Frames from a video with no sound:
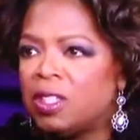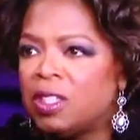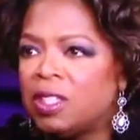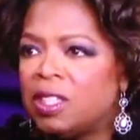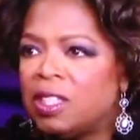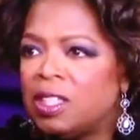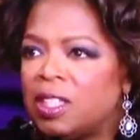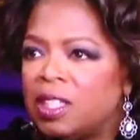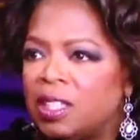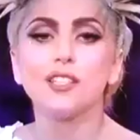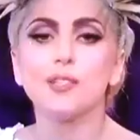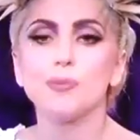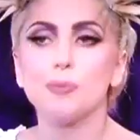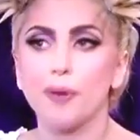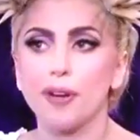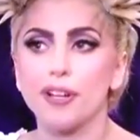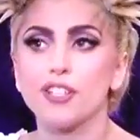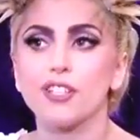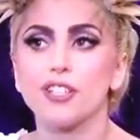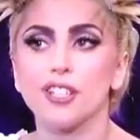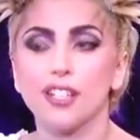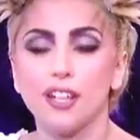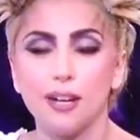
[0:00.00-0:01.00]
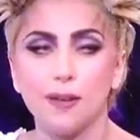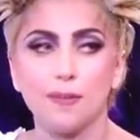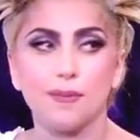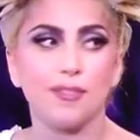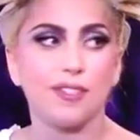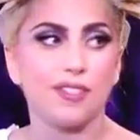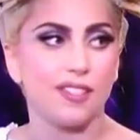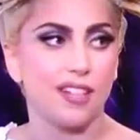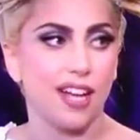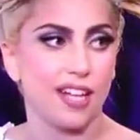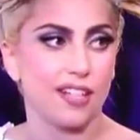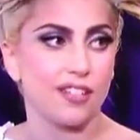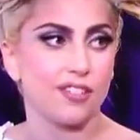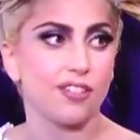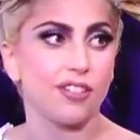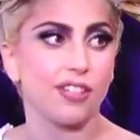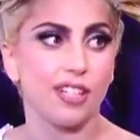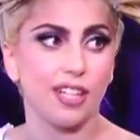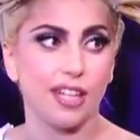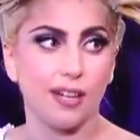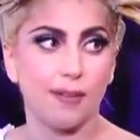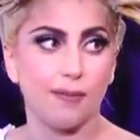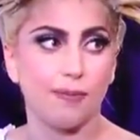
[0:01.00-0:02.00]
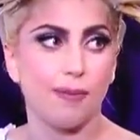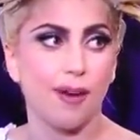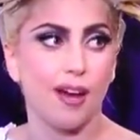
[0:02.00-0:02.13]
The inspiration comes naturally,